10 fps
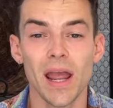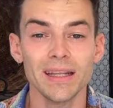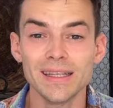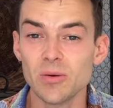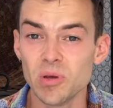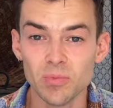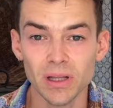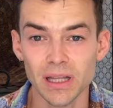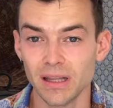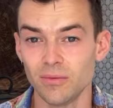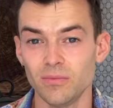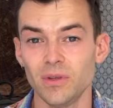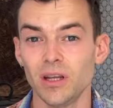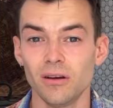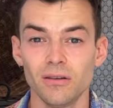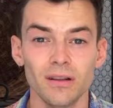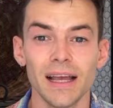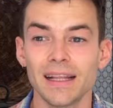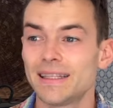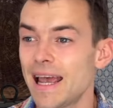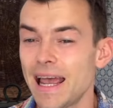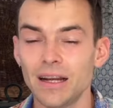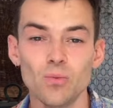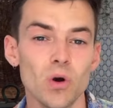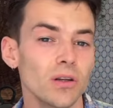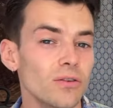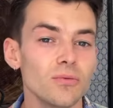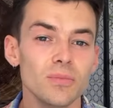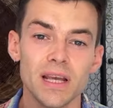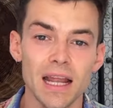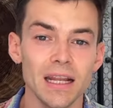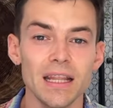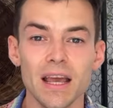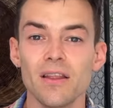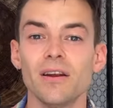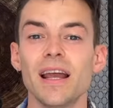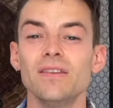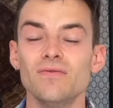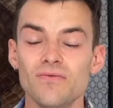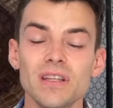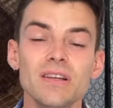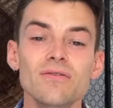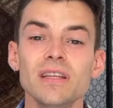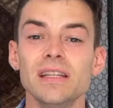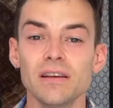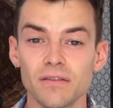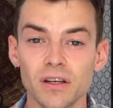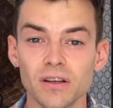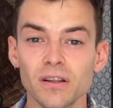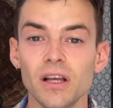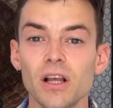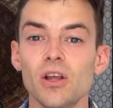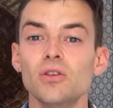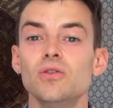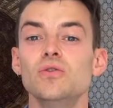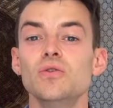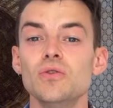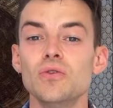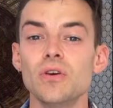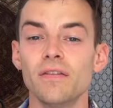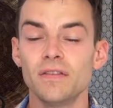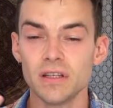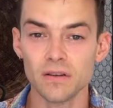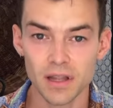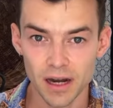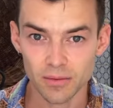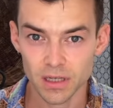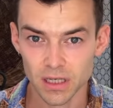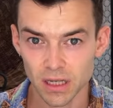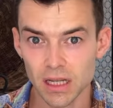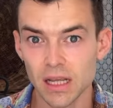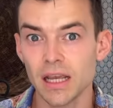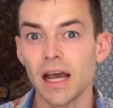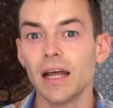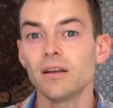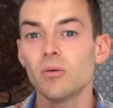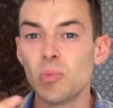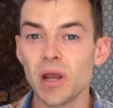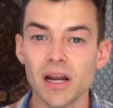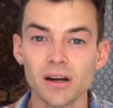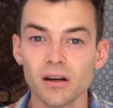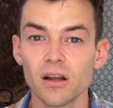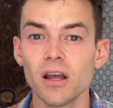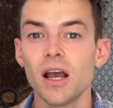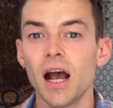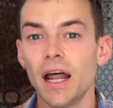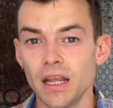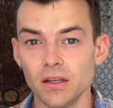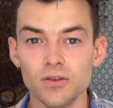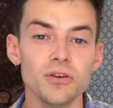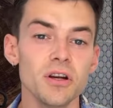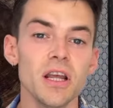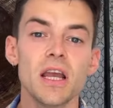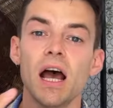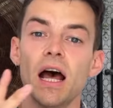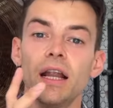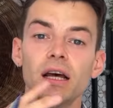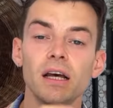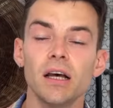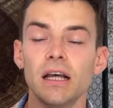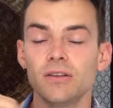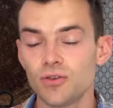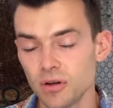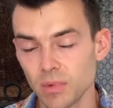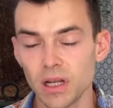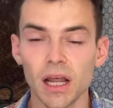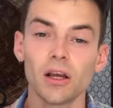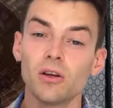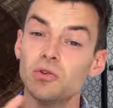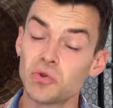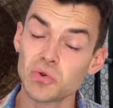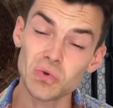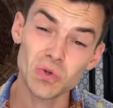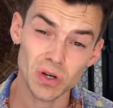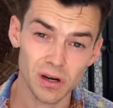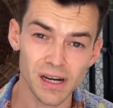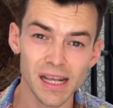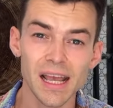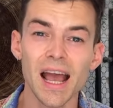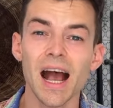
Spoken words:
20 people in them, like 10 in one group, 10 in the other. It's really, really difficult to do a physiotherapy study and compare an injury and a treatment and a control, at